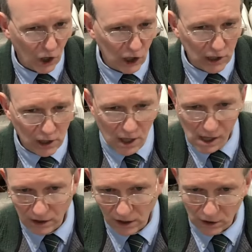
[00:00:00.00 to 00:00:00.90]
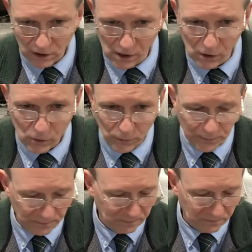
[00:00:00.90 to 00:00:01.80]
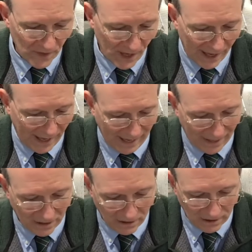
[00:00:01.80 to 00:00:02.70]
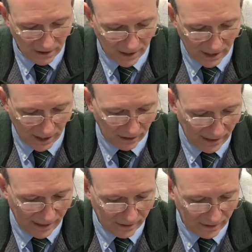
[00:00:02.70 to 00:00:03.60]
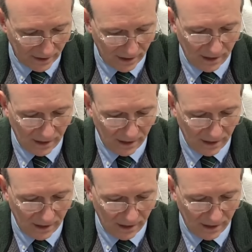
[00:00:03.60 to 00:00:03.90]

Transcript: long ago, and it